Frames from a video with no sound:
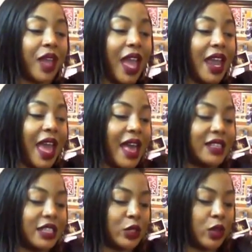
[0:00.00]
and it
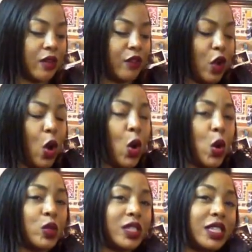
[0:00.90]
has this sort of
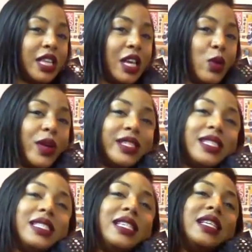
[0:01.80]
gold sequence
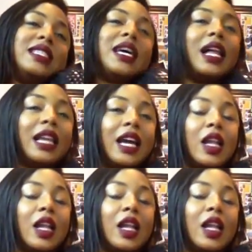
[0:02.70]
detailing